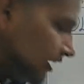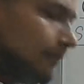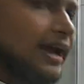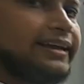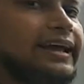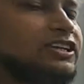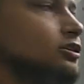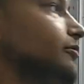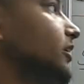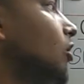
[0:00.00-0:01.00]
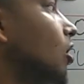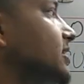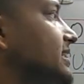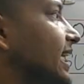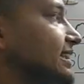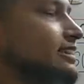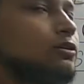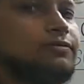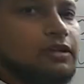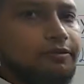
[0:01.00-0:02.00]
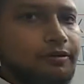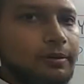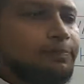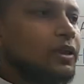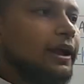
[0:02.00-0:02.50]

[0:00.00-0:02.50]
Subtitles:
are back in action with oxyacids of sulfur,